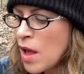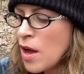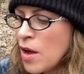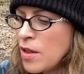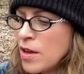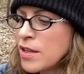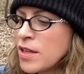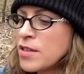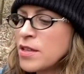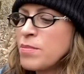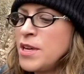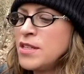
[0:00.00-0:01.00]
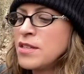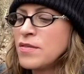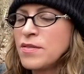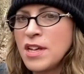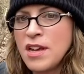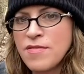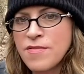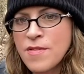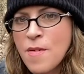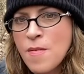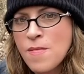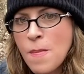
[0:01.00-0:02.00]
Oh, look, there's a piece of leaf.
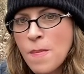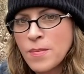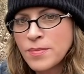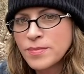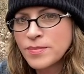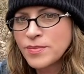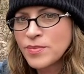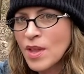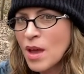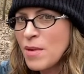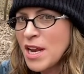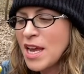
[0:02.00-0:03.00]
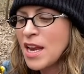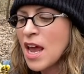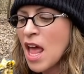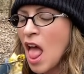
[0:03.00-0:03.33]
I'm going to eat it.